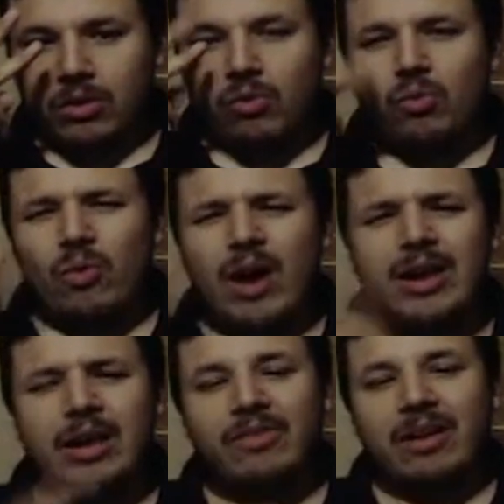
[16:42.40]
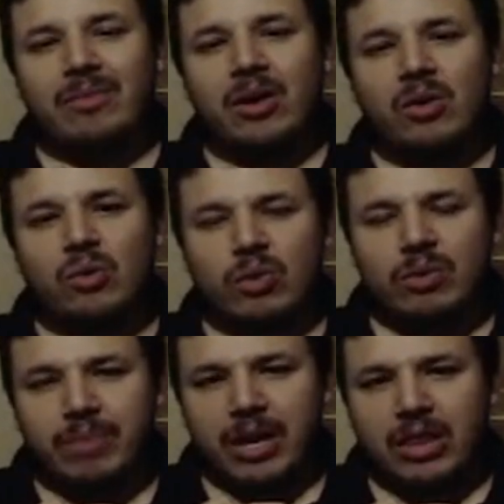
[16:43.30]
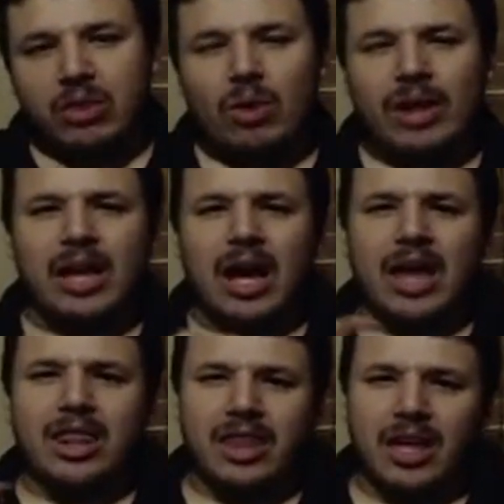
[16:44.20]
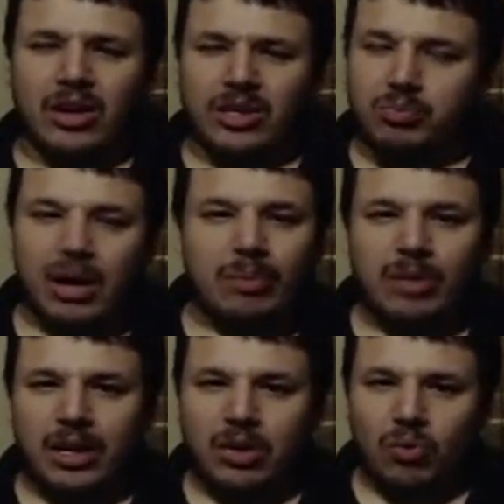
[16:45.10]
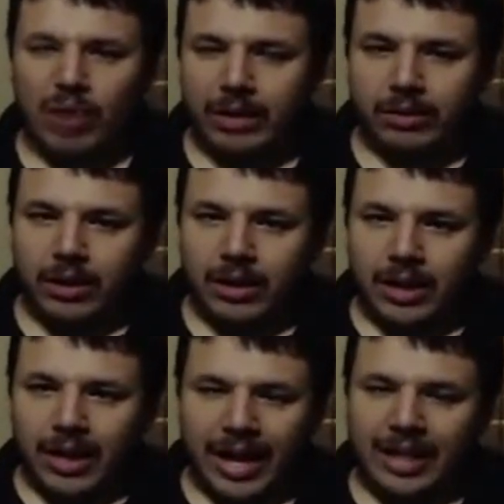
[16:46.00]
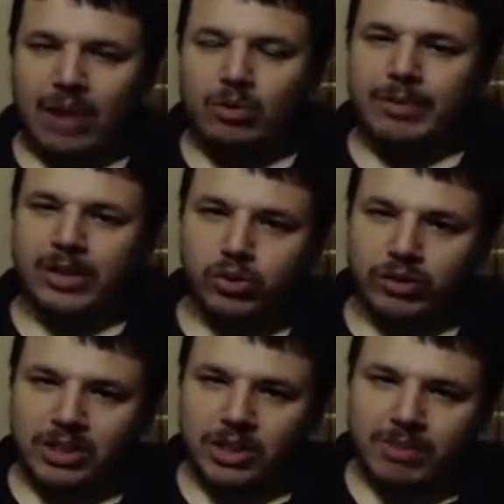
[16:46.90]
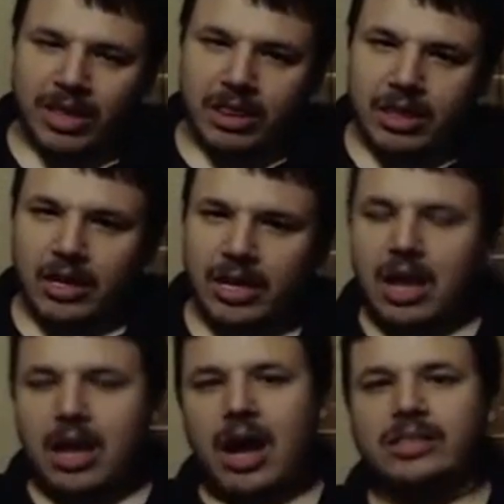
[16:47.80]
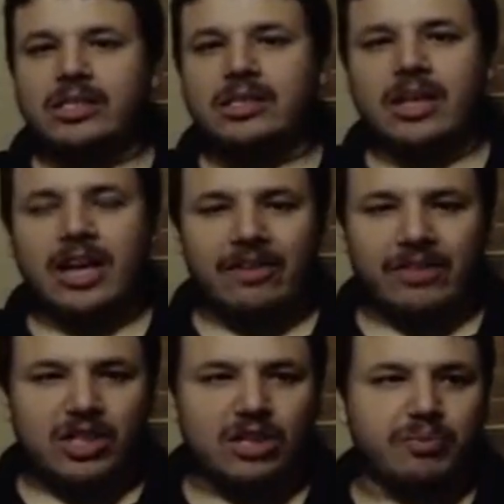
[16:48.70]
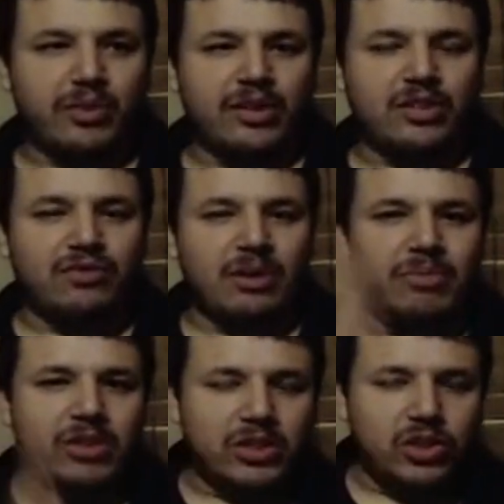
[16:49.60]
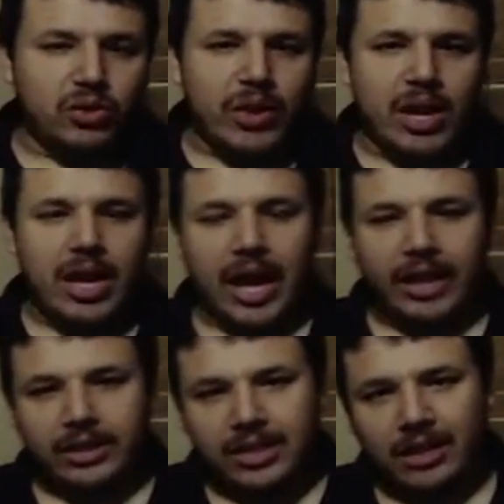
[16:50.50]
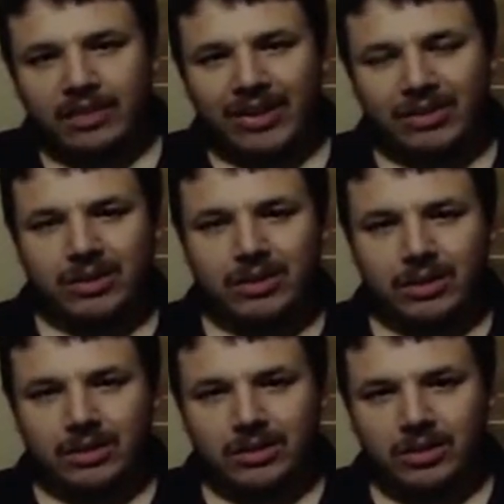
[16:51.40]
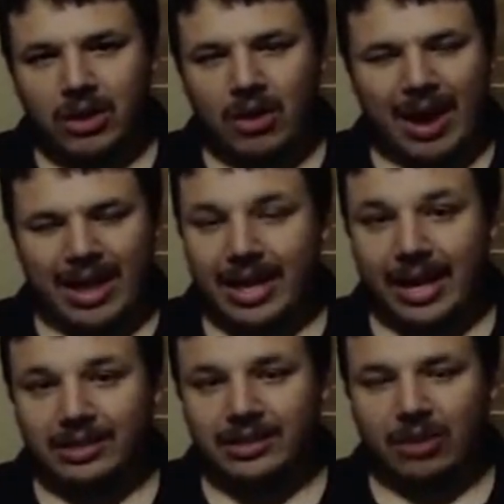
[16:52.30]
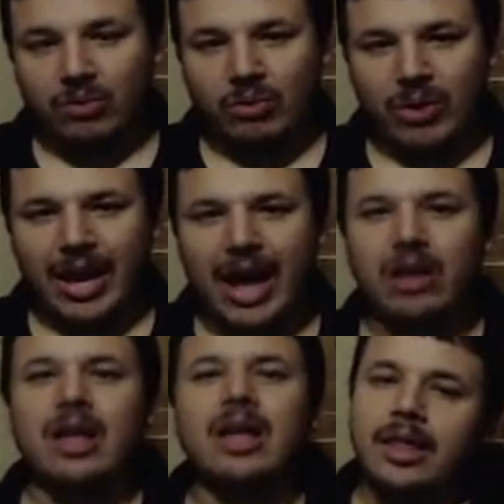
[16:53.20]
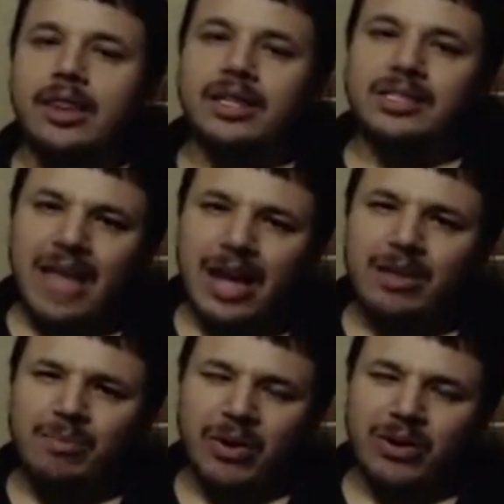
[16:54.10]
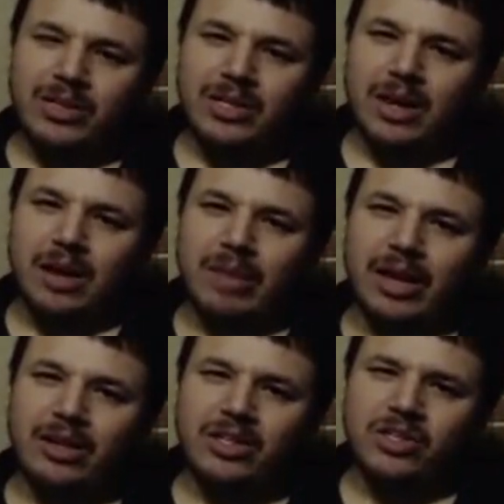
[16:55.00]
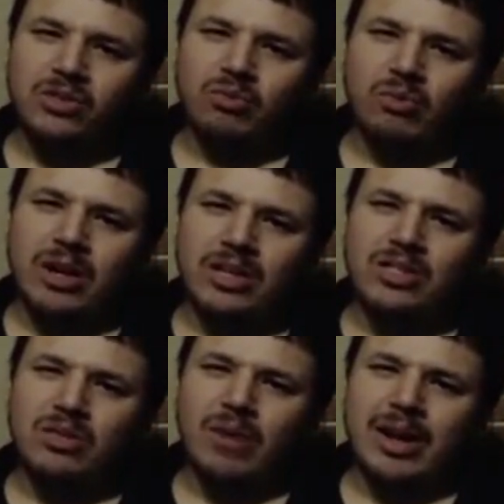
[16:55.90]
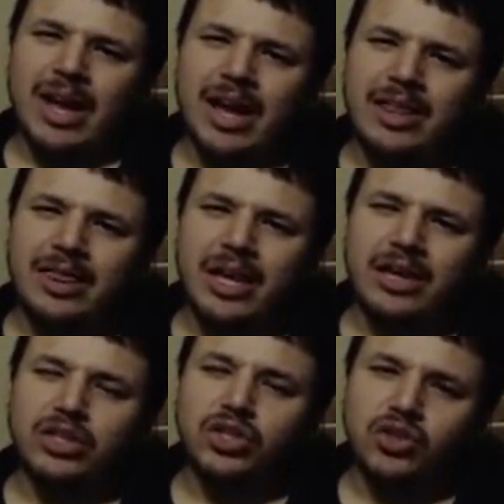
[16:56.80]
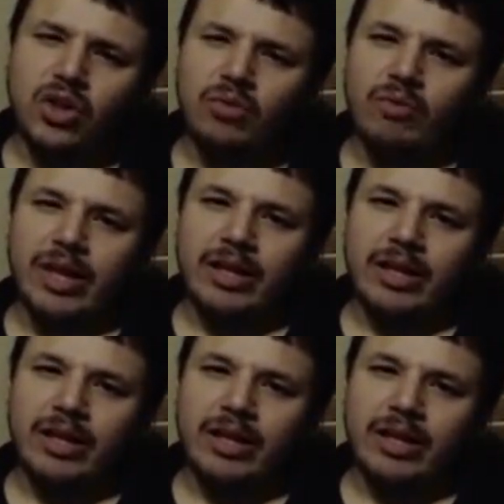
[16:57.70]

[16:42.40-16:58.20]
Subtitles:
One of them would be the one I think is probably going to win, and that would be Jordan Smith. He got even support from the jury and the televote, so I guess that would work out. The second person on my list was the one I think should win,